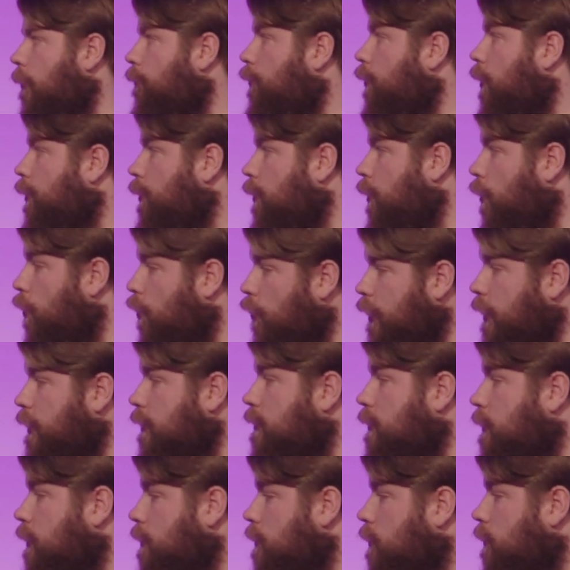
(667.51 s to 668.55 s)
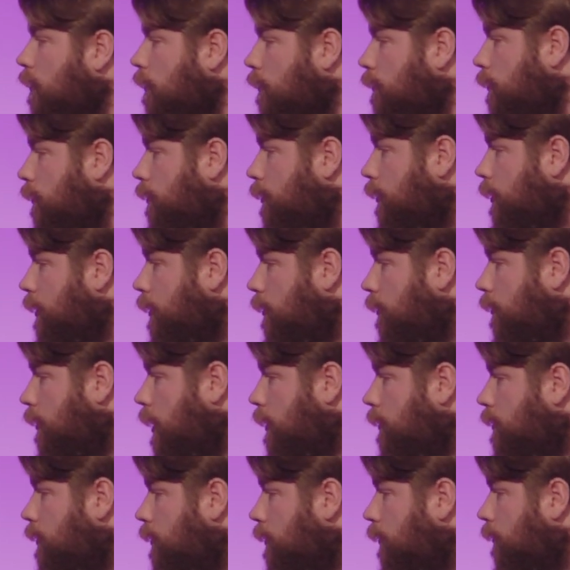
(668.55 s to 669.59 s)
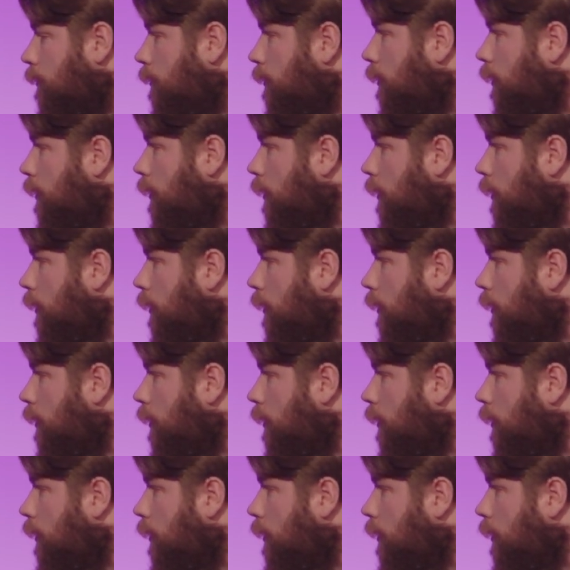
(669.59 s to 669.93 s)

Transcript: brought your own instance, although you can do that too.